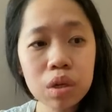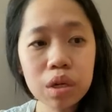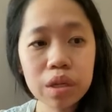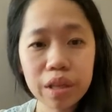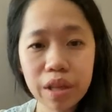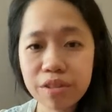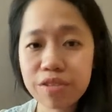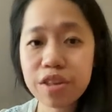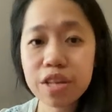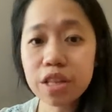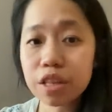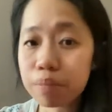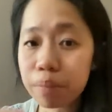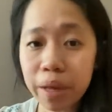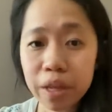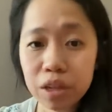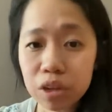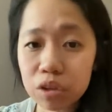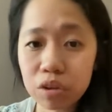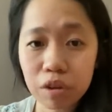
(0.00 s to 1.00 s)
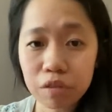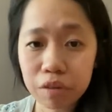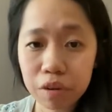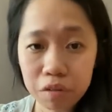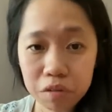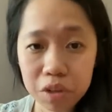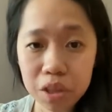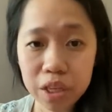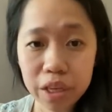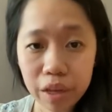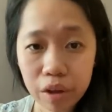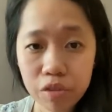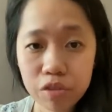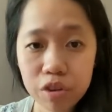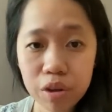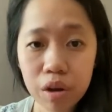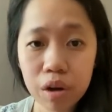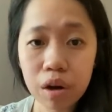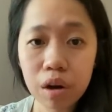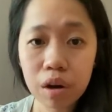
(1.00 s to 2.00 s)
that's independent of everything else
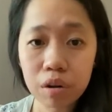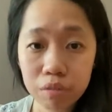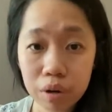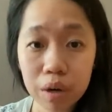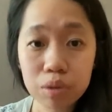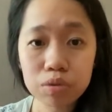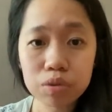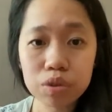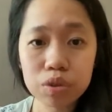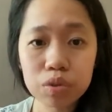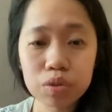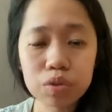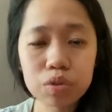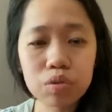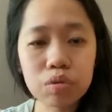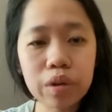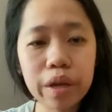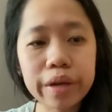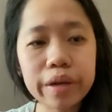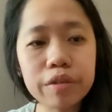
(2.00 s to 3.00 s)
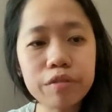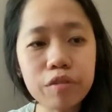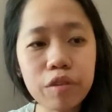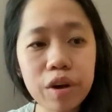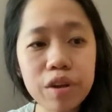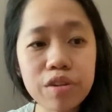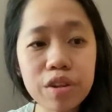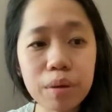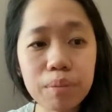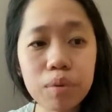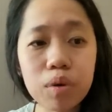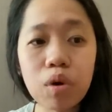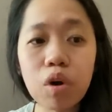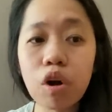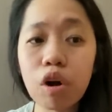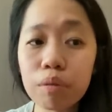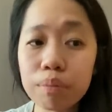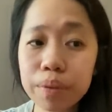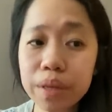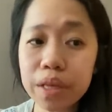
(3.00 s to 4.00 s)
around you. So like, for example, a
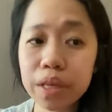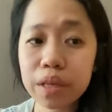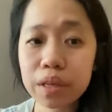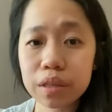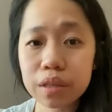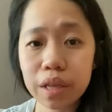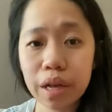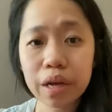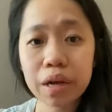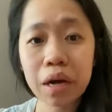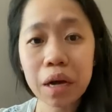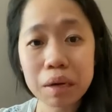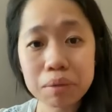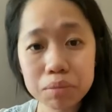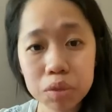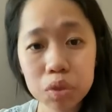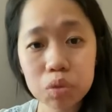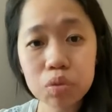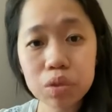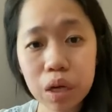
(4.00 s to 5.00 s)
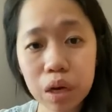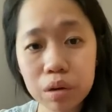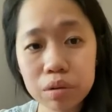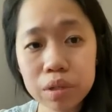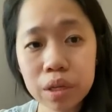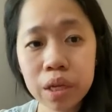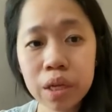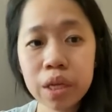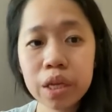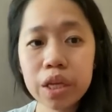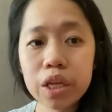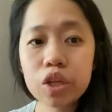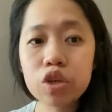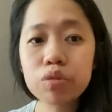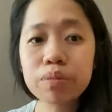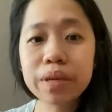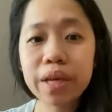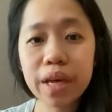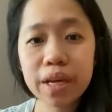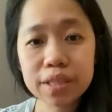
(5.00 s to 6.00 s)
hobby that calms you down. It could
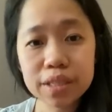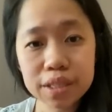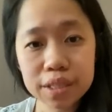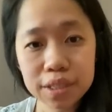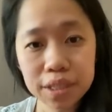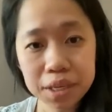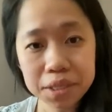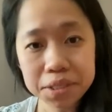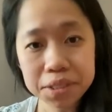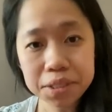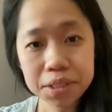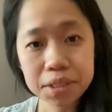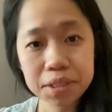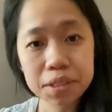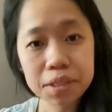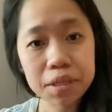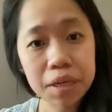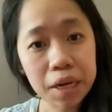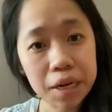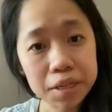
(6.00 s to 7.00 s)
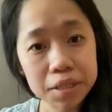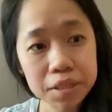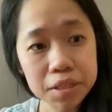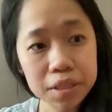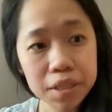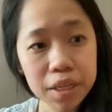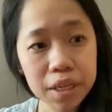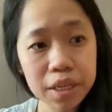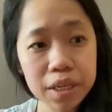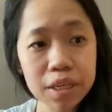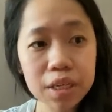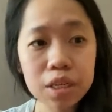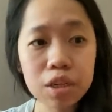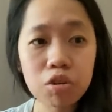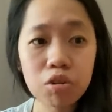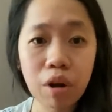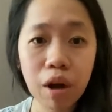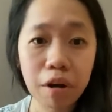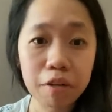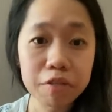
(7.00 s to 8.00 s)
be exercising, gardening,
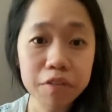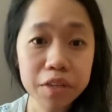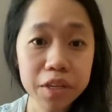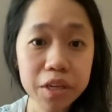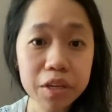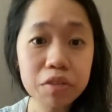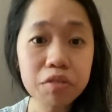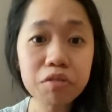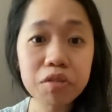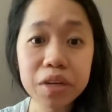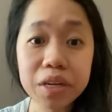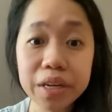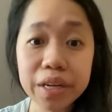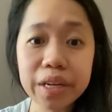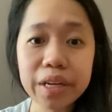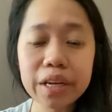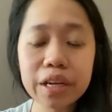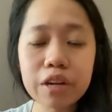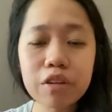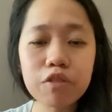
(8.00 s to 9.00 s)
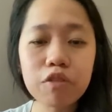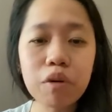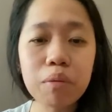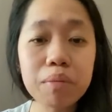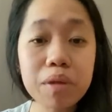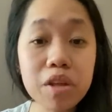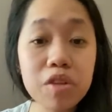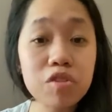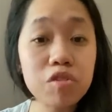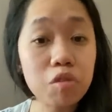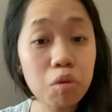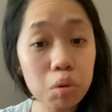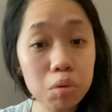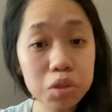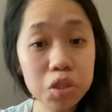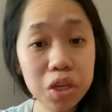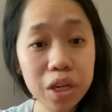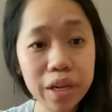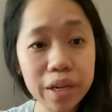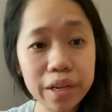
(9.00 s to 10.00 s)
crafting, reading. For me, it's
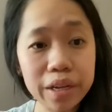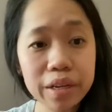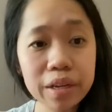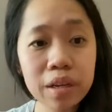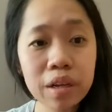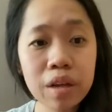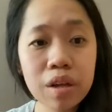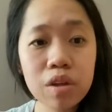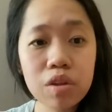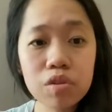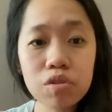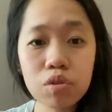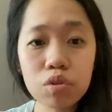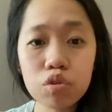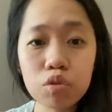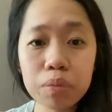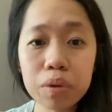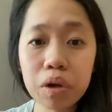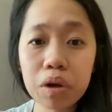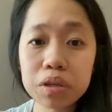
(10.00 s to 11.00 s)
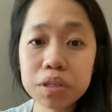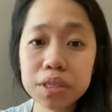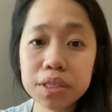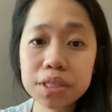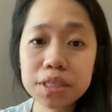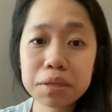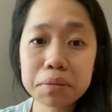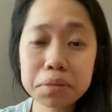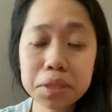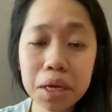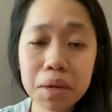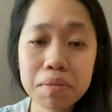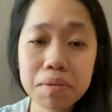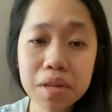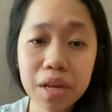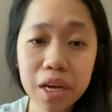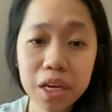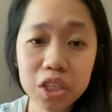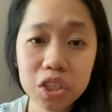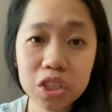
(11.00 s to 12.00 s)
crocheting. So to be honest, sometimes
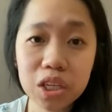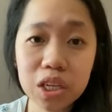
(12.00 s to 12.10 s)
I